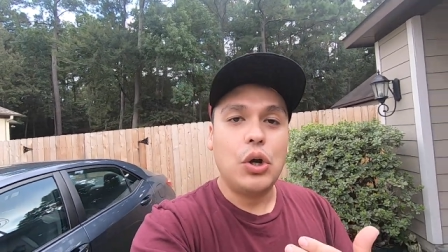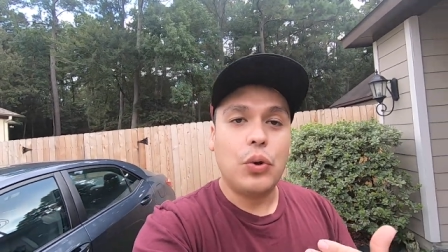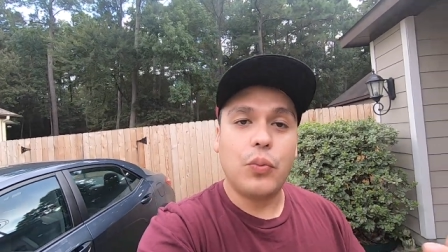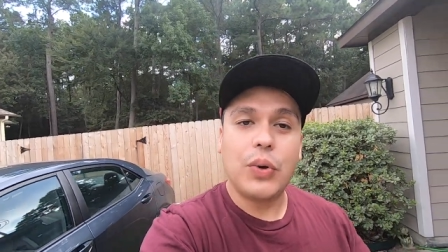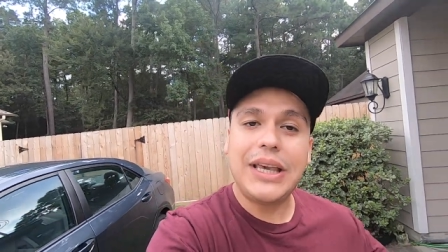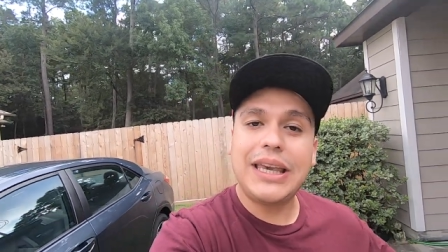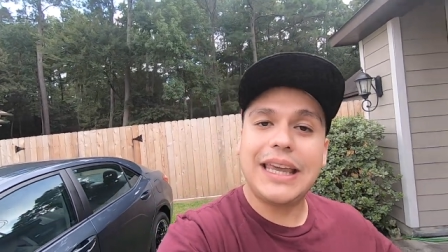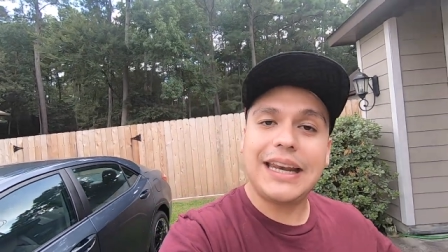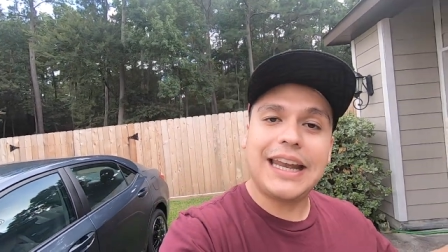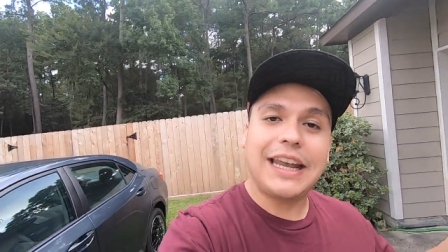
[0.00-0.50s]

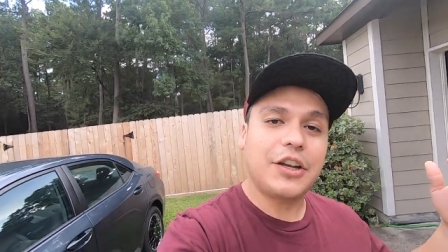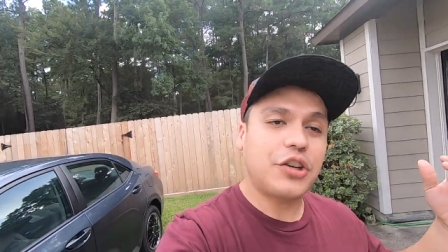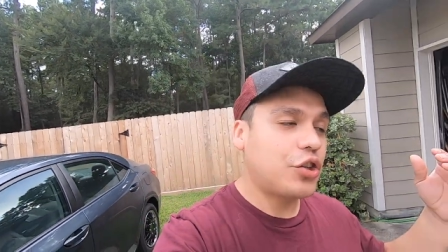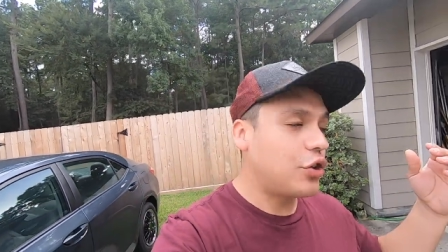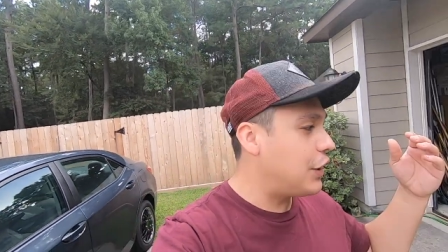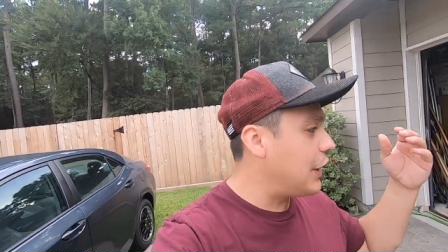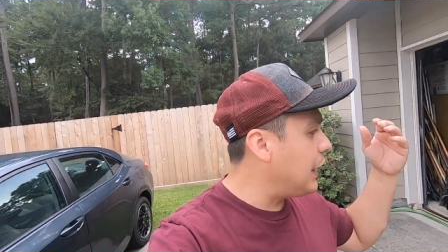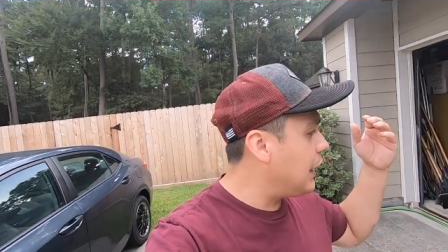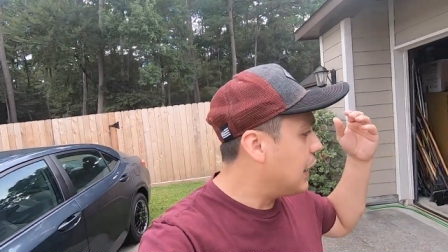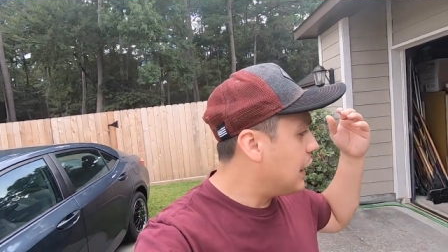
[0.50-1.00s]
we can
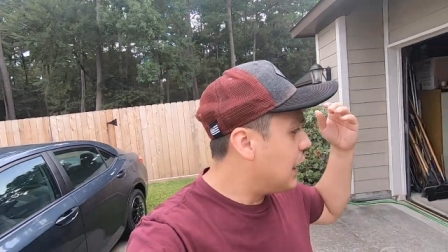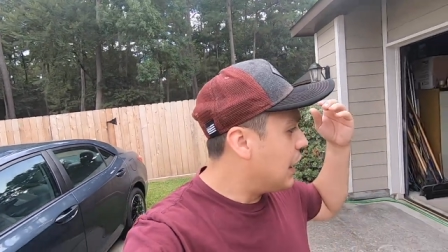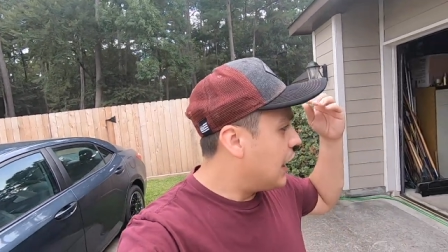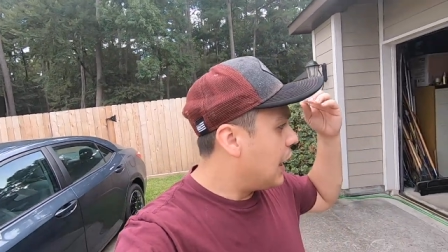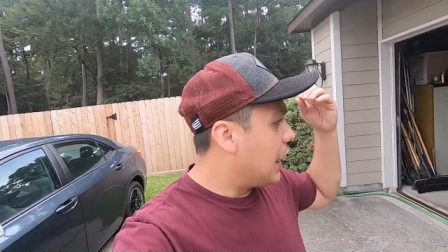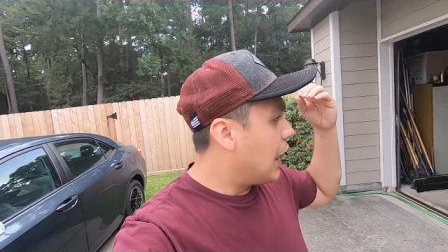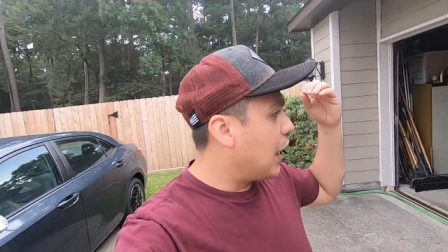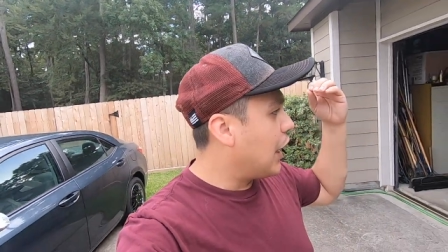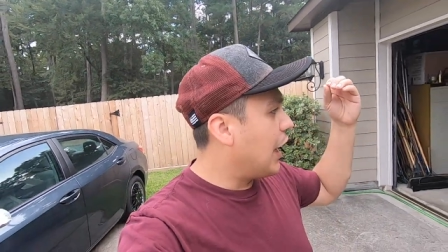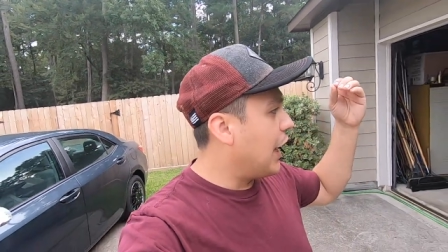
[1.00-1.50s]
actually
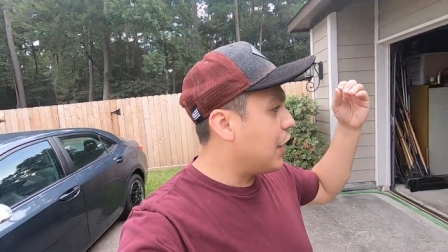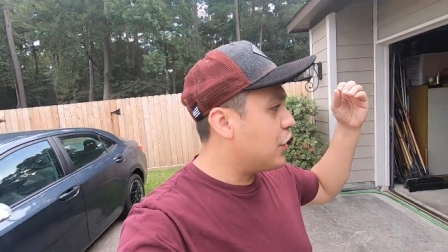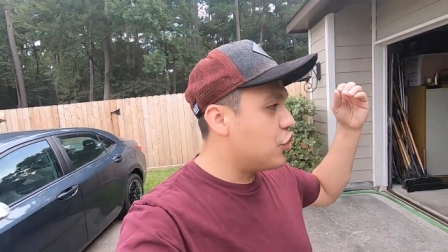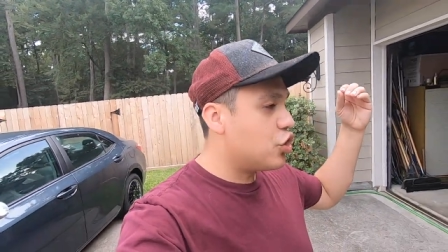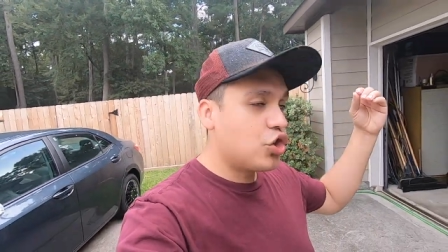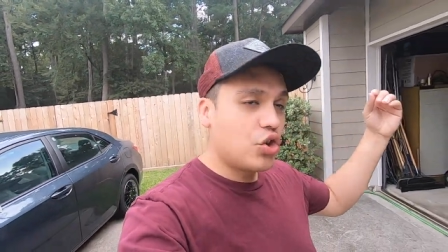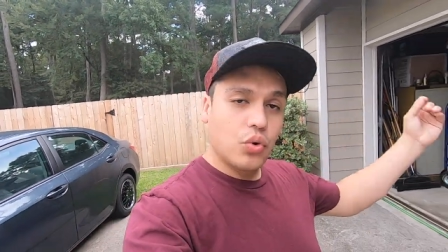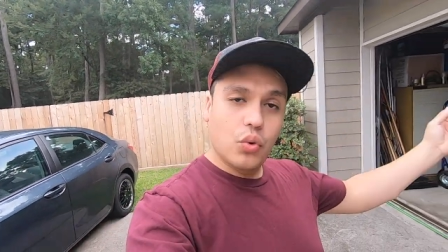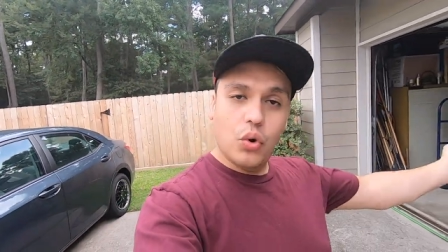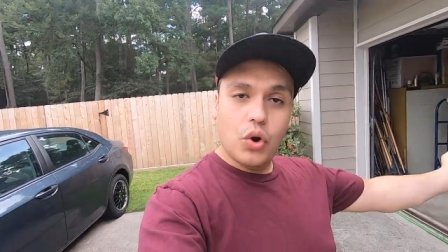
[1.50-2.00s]

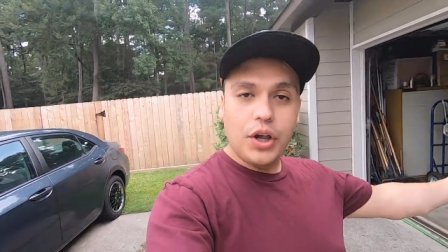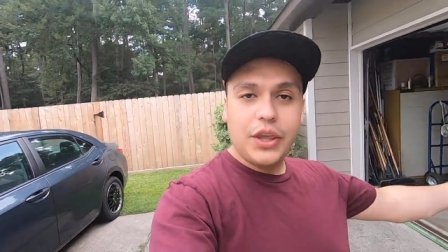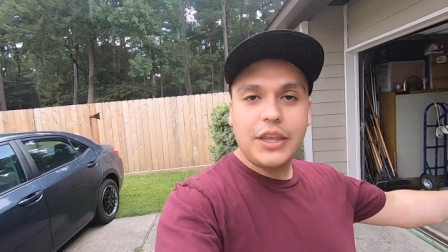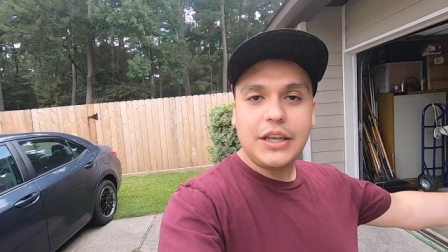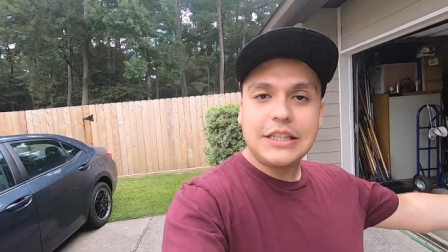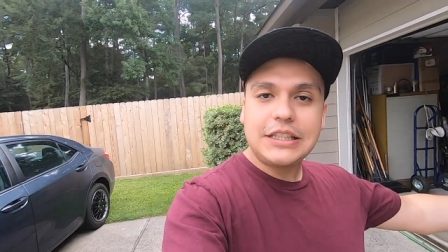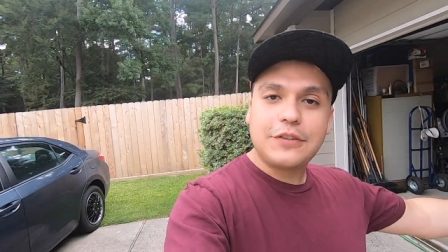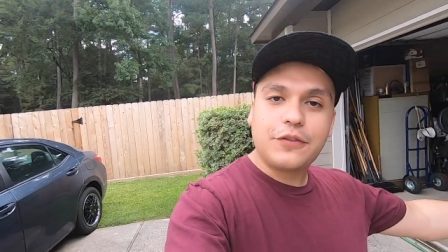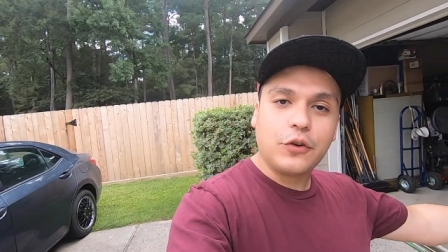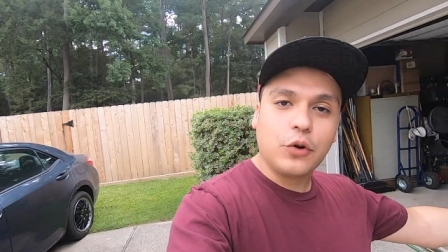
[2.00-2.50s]
enjoy
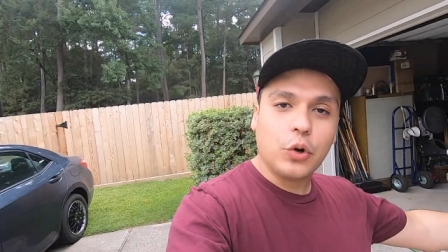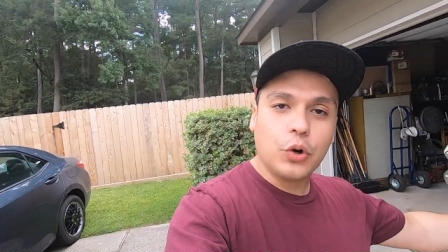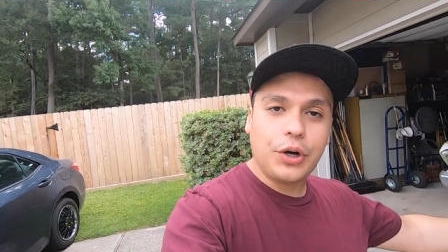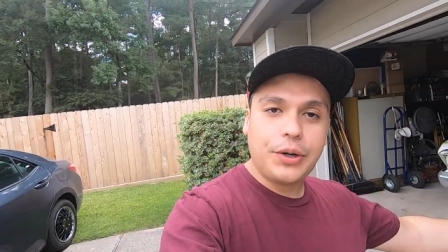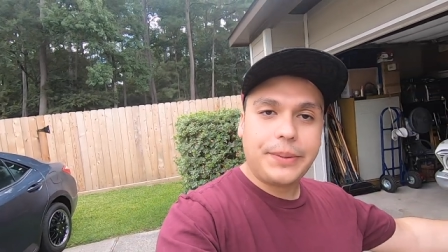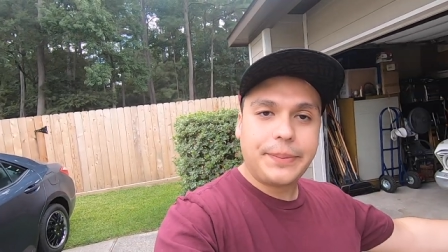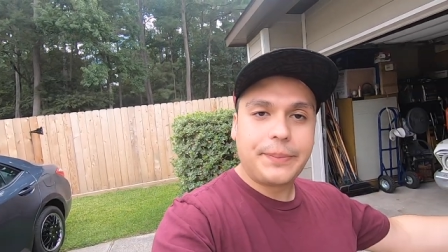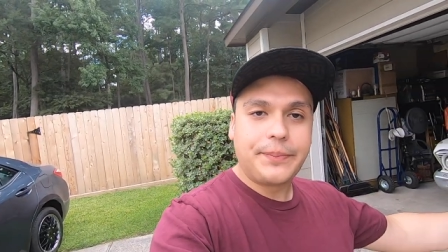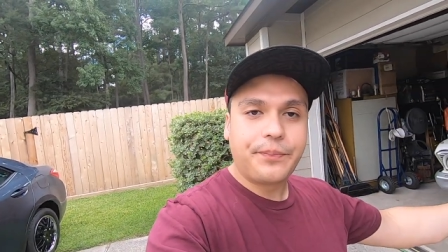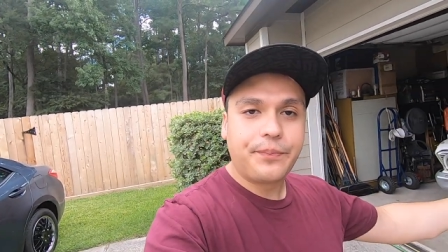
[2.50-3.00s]
this Ford,